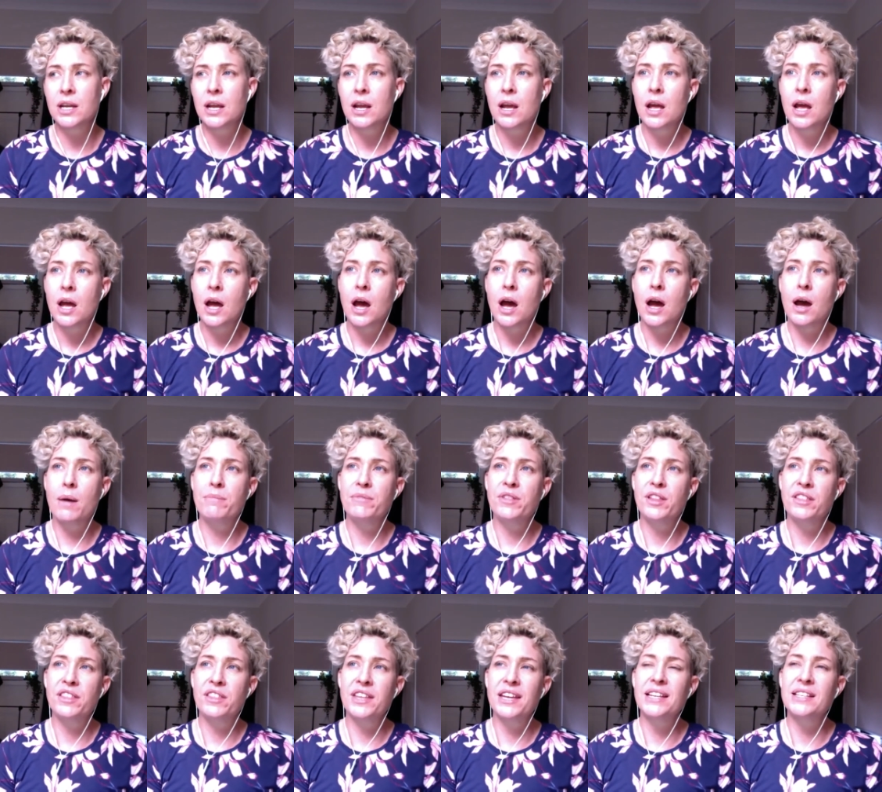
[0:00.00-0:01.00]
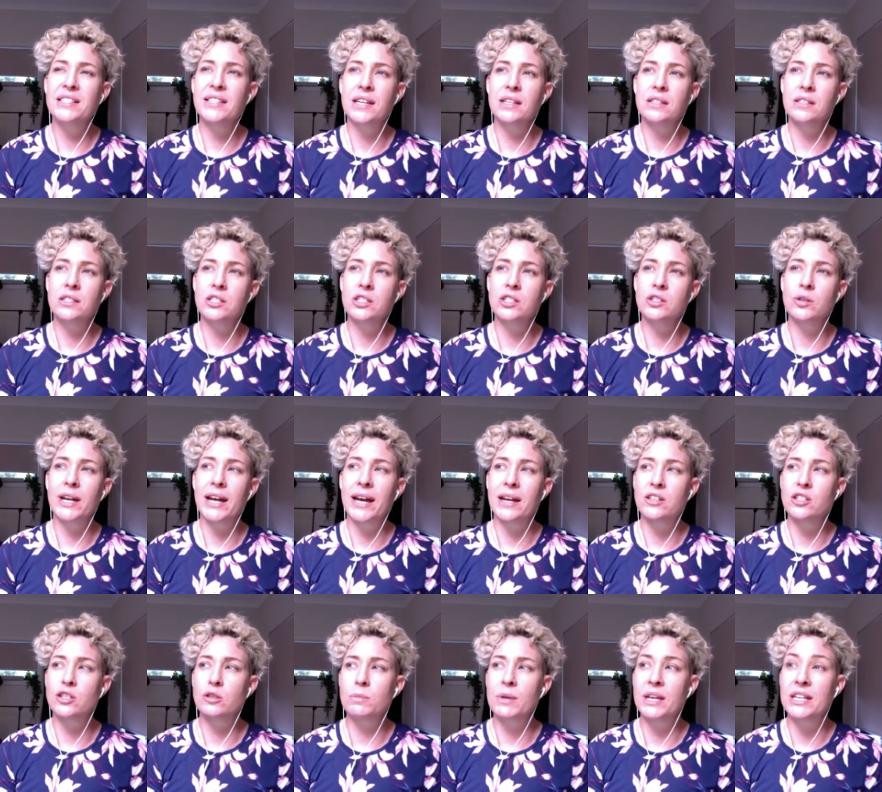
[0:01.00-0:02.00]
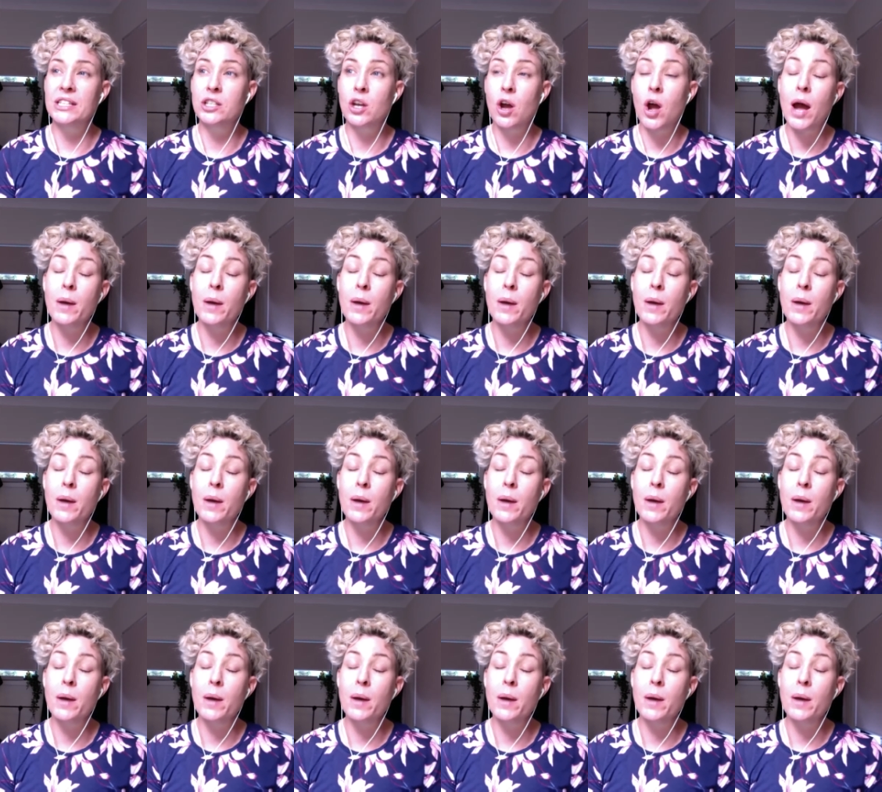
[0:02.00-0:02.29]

Mm. Um, the things that stood out to me so